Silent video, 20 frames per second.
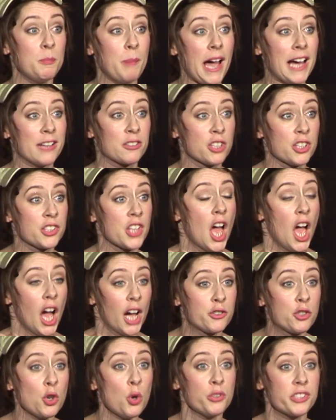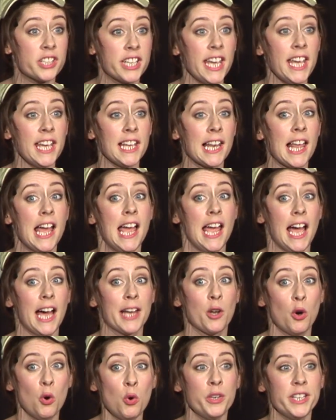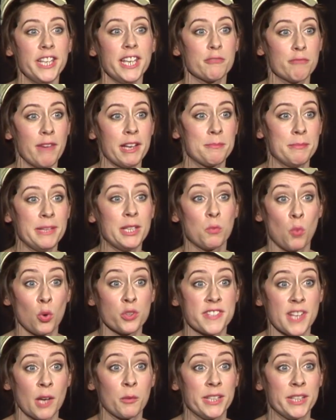bad because I don't kill and I only eat red meat once a